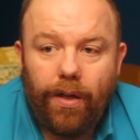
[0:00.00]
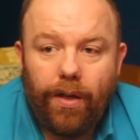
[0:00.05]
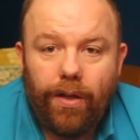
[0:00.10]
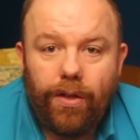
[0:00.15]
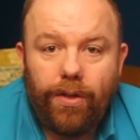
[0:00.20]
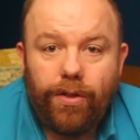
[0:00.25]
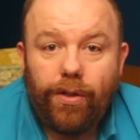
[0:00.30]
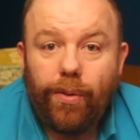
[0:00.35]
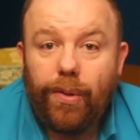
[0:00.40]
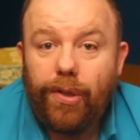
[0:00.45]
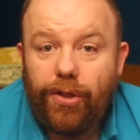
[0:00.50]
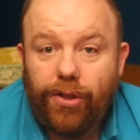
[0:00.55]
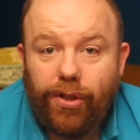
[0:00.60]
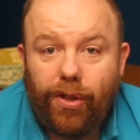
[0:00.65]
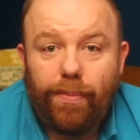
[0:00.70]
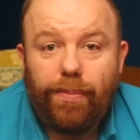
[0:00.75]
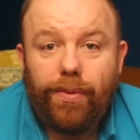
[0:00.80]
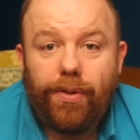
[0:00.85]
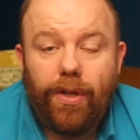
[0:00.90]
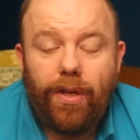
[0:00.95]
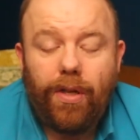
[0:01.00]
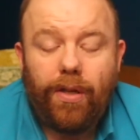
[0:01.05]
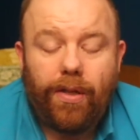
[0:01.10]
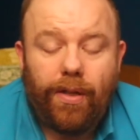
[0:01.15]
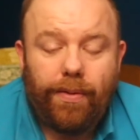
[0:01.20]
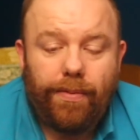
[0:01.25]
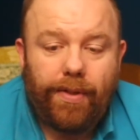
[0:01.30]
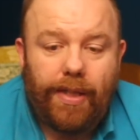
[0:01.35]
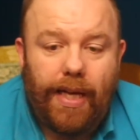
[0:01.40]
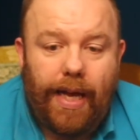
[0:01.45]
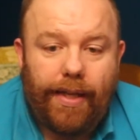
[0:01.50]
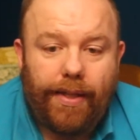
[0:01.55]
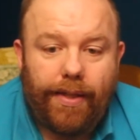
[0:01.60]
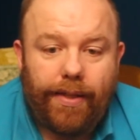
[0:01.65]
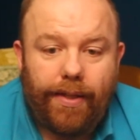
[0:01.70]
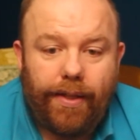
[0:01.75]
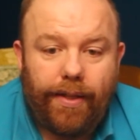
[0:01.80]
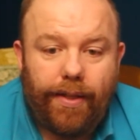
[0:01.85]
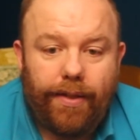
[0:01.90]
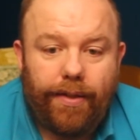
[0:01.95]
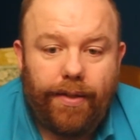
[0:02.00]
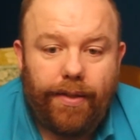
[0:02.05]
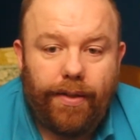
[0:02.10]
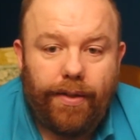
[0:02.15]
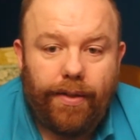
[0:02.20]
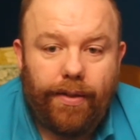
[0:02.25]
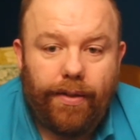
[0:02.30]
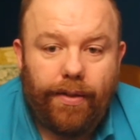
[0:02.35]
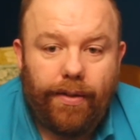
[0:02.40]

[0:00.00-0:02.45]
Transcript: So in some circumstances,